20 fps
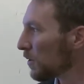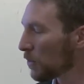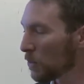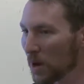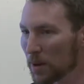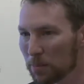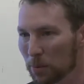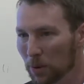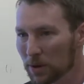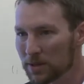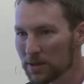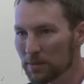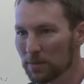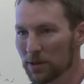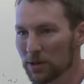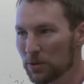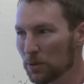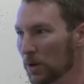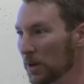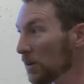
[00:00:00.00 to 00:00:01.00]
the waypoints in
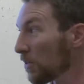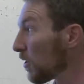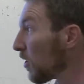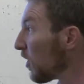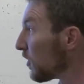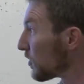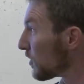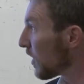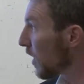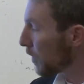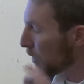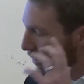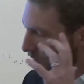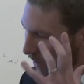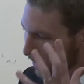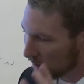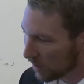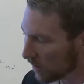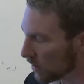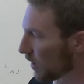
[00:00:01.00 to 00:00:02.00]
between, and they're also not
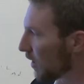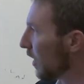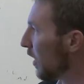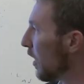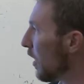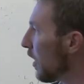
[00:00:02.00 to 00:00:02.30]
thinking,